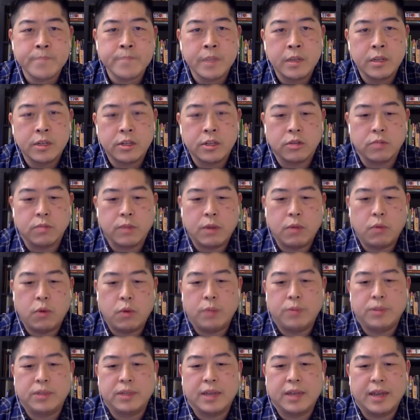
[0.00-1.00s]
So my
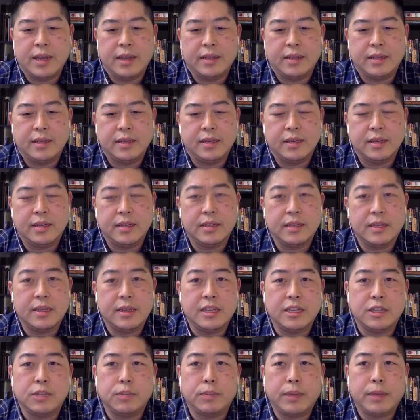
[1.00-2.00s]
website is
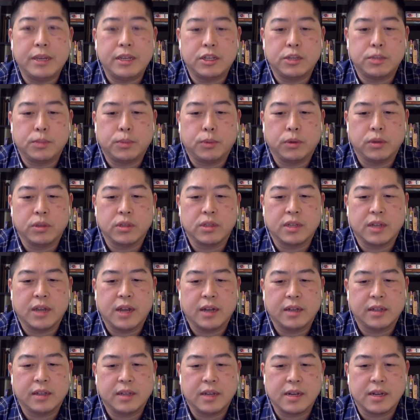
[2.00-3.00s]

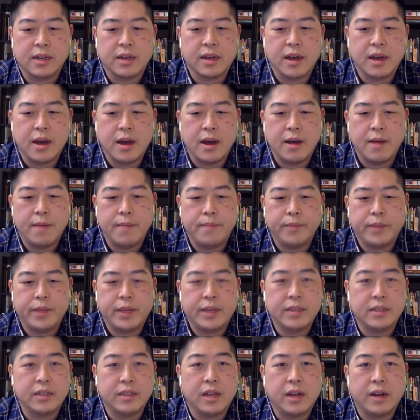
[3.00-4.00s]
It
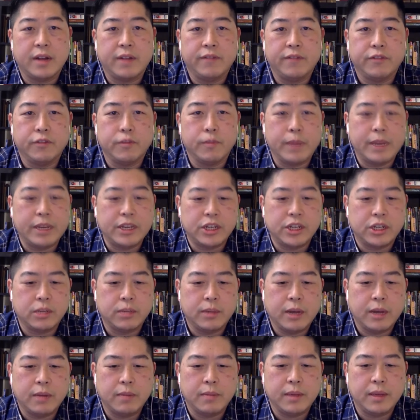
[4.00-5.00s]
Has a lot of information
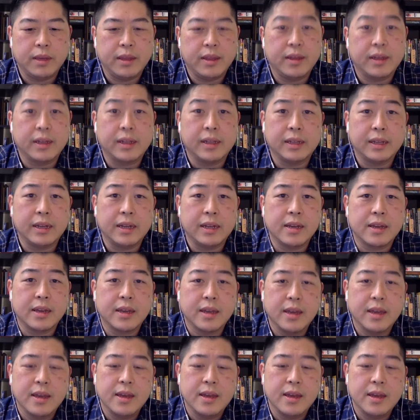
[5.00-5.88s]
about me, the clinic,